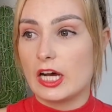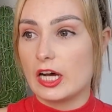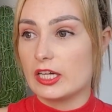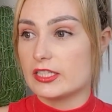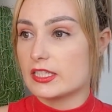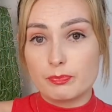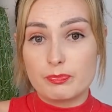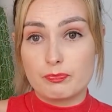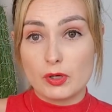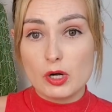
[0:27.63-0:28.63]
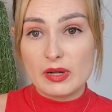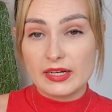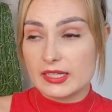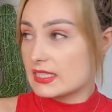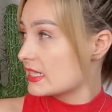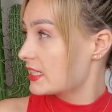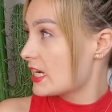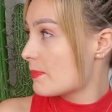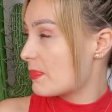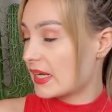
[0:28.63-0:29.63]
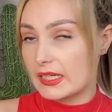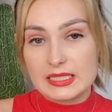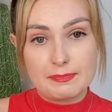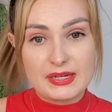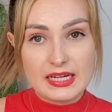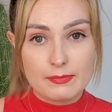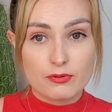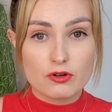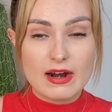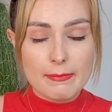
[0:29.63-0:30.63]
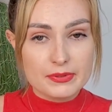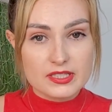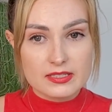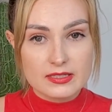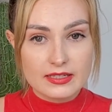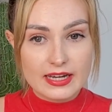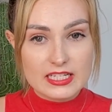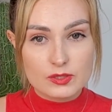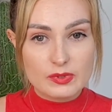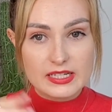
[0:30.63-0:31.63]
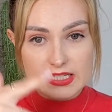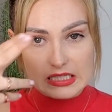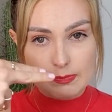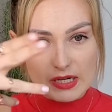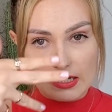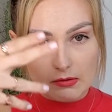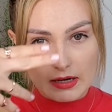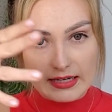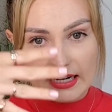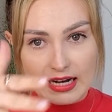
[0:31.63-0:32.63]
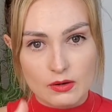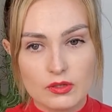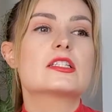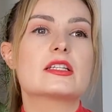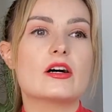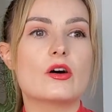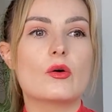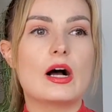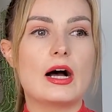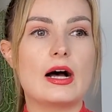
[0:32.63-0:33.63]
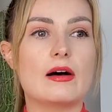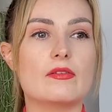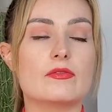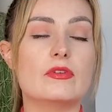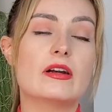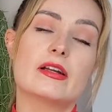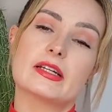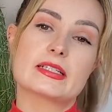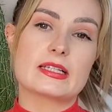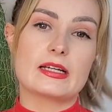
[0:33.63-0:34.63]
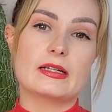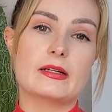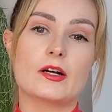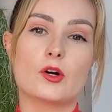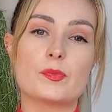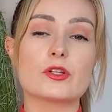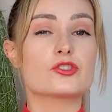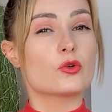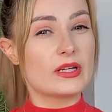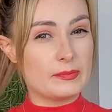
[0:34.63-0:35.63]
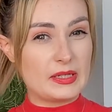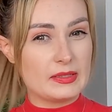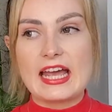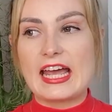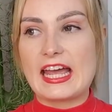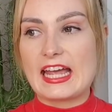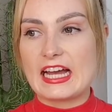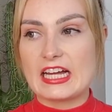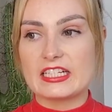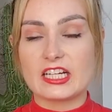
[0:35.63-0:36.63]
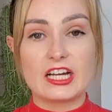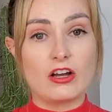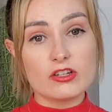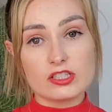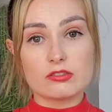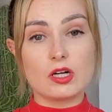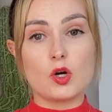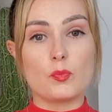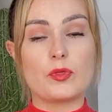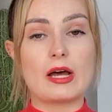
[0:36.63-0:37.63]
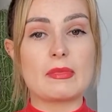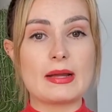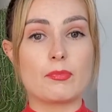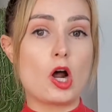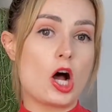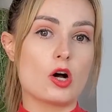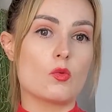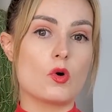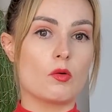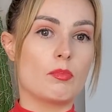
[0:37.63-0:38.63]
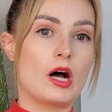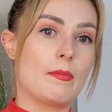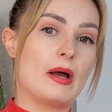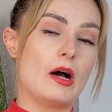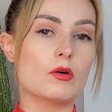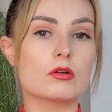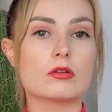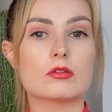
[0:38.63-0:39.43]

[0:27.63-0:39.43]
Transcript: It's brewing, it's steeping, it's being prepped as we speak right now. So very excited. Hope you'll join me. And I also hope that my bra won't pop out